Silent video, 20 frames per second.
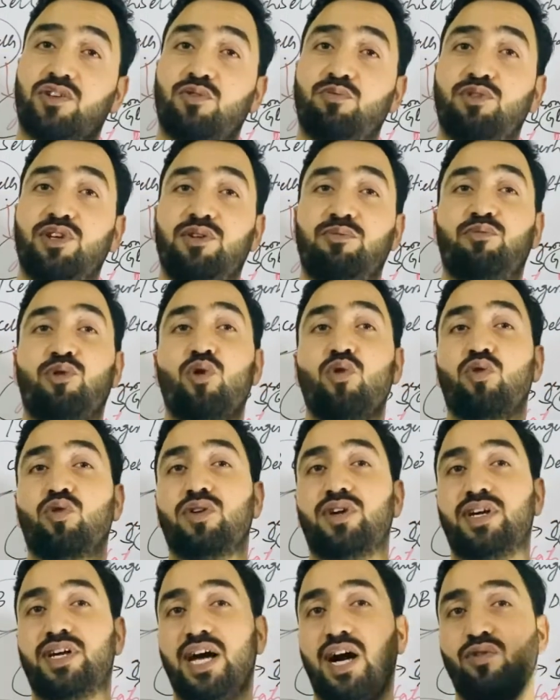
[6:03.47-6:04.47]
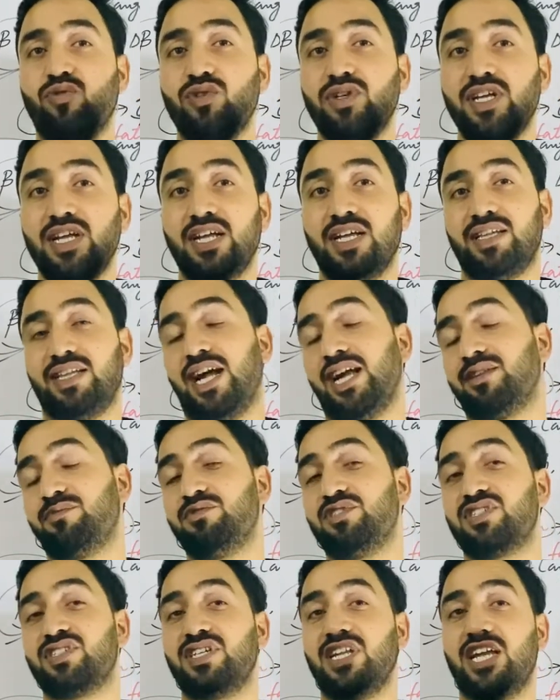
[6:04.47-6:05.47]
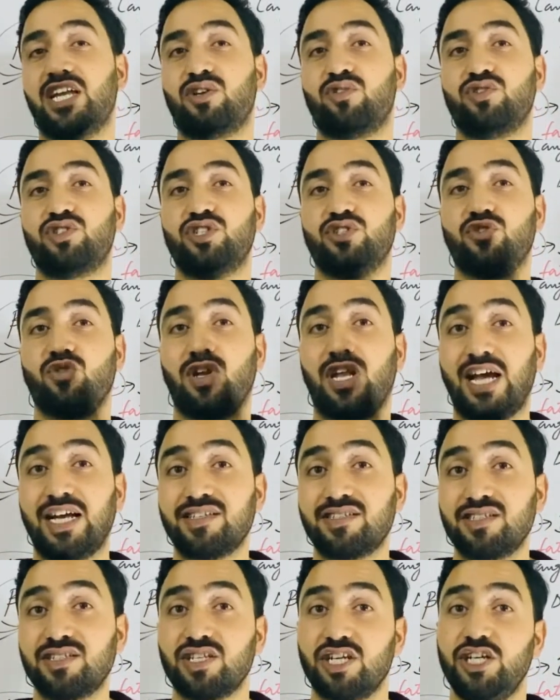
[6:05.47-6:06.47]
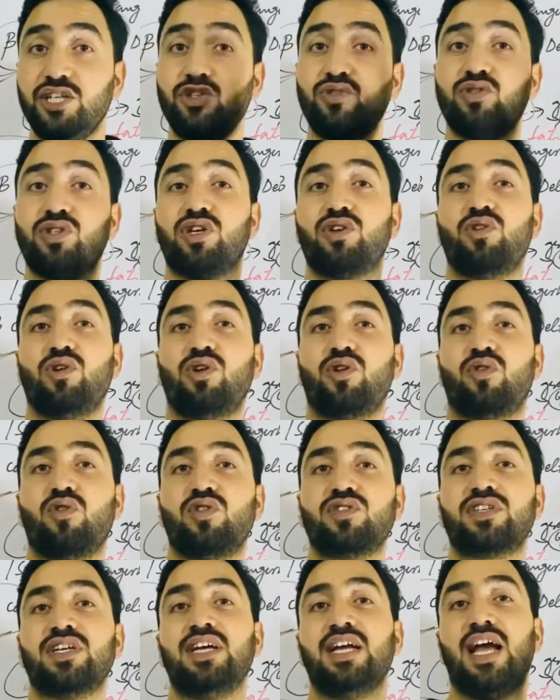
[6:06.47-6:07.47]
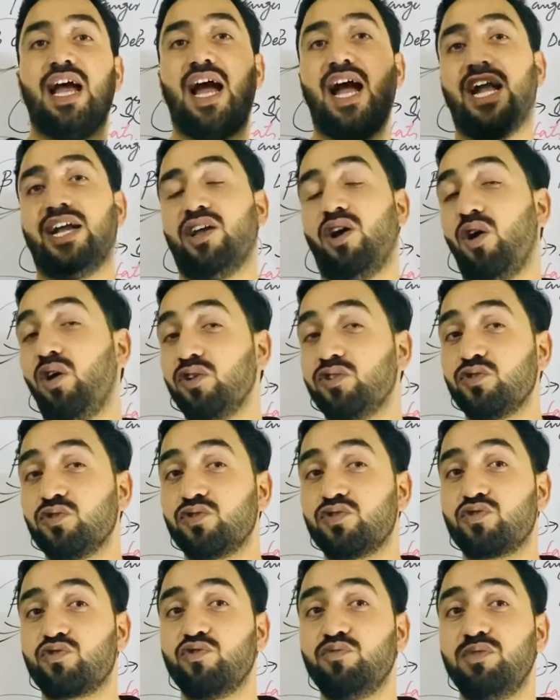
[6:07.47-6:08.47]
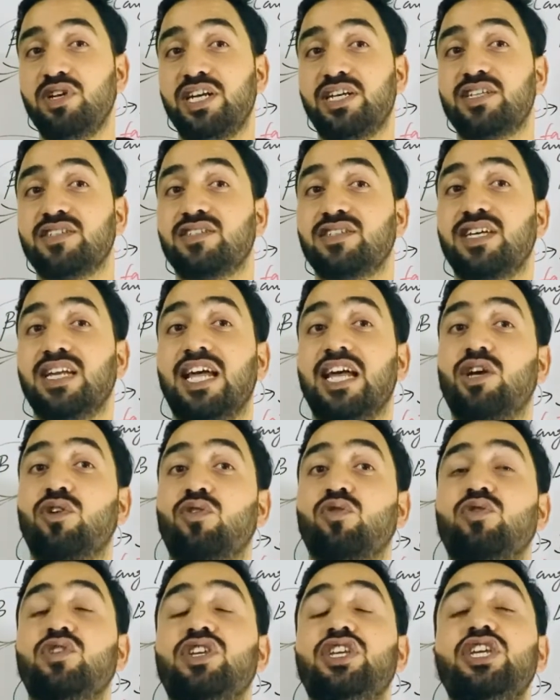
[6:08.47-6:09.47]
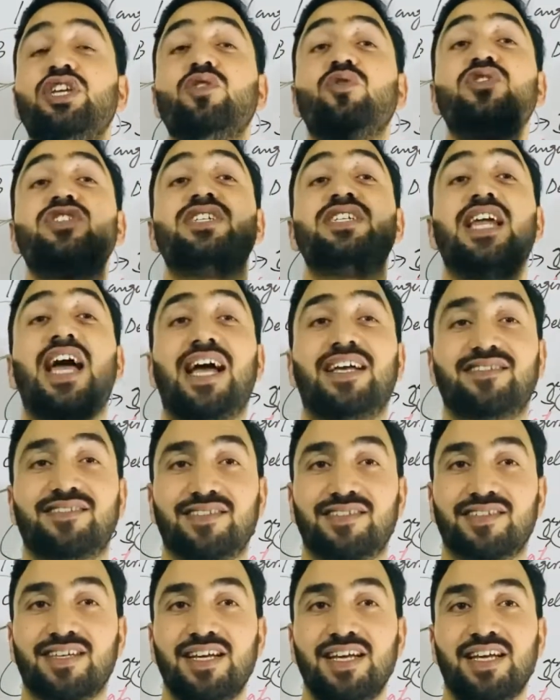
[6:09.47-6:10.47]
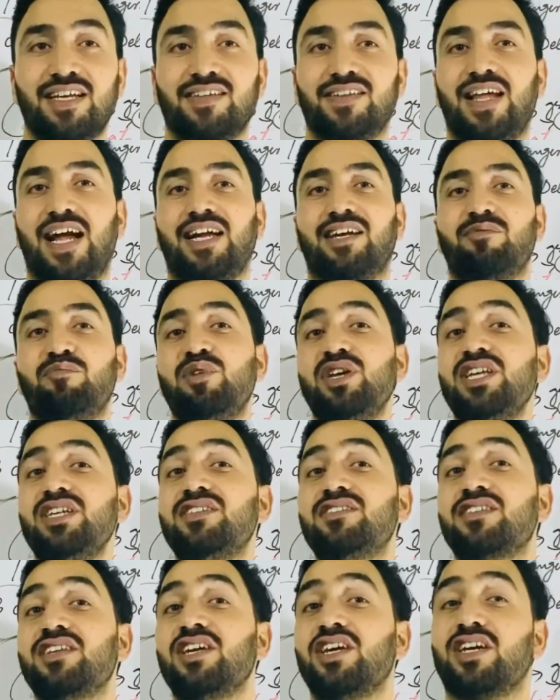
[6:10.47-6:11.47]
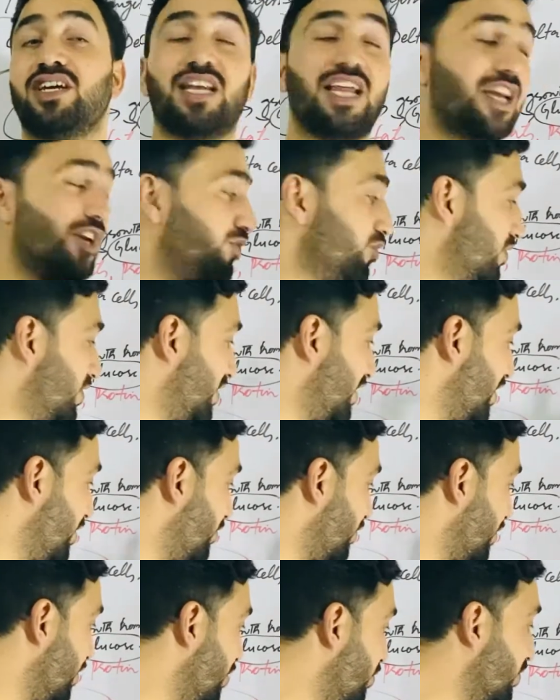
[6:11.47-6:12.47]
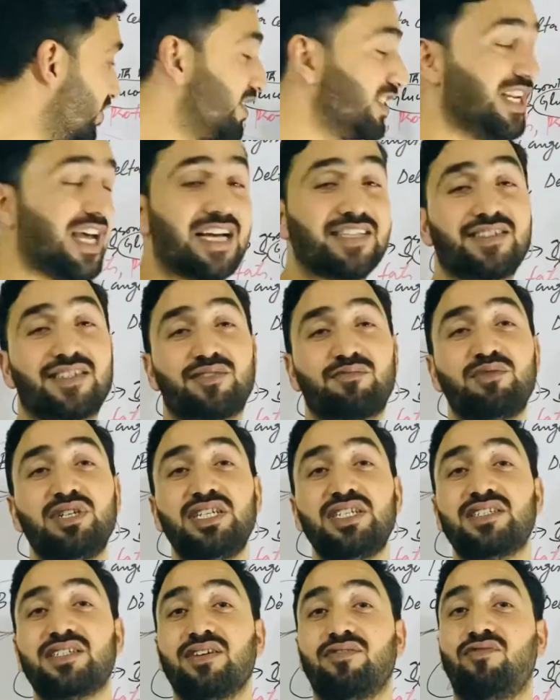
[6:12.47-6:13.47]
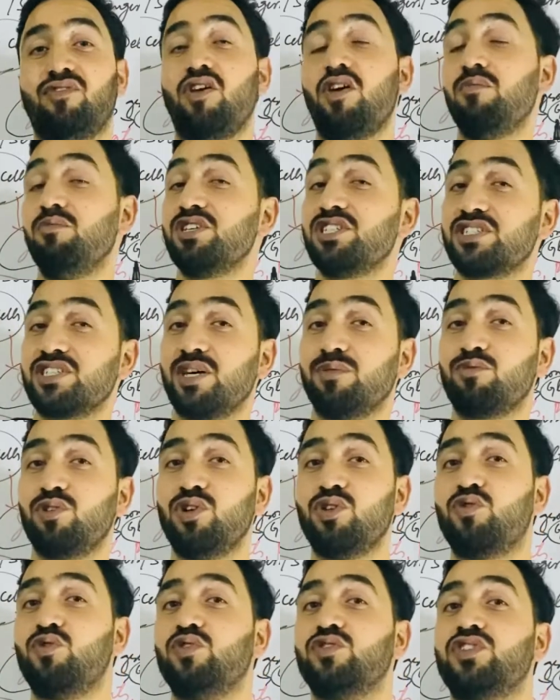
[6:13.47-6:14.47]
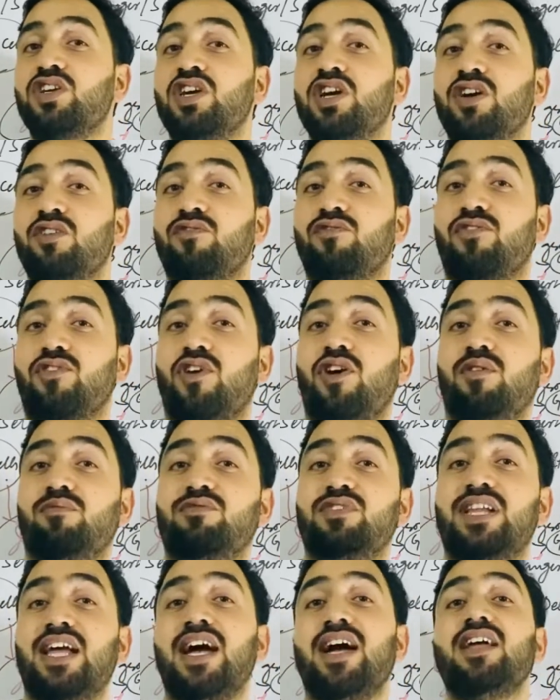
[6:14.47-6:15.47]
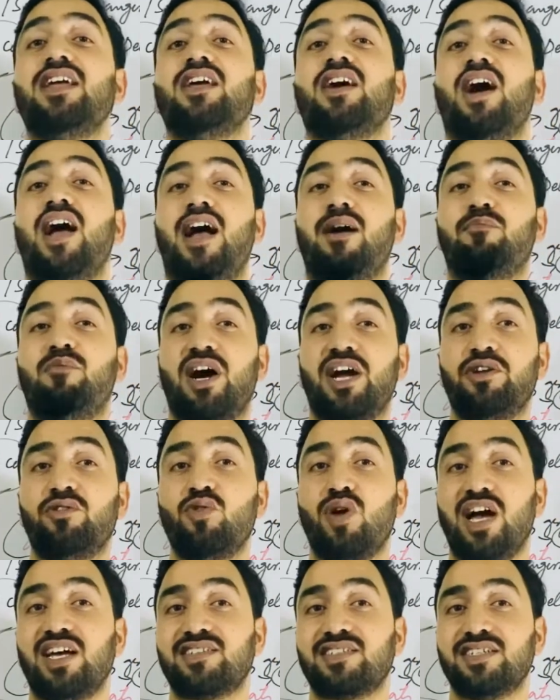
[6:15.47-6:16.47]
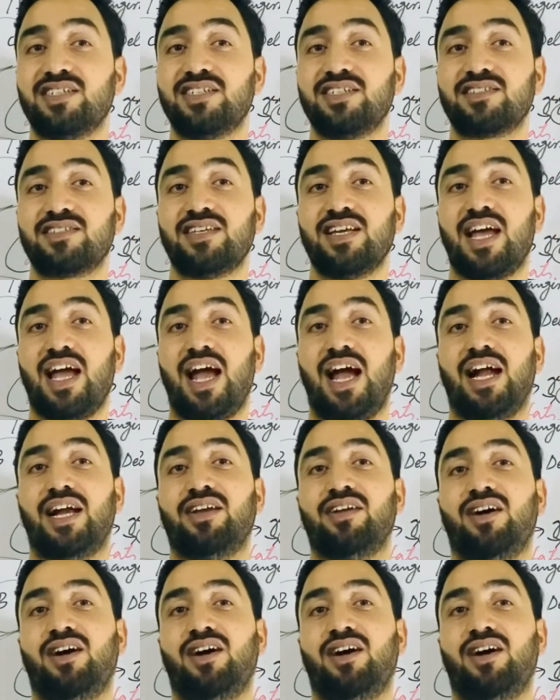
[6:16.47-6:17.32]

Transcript: be broken down. That means glycogenolysis into the glucose, and also stimulates glyconeogenesis. That means glyconeogenesis means the formation of glucose from the amino acids, and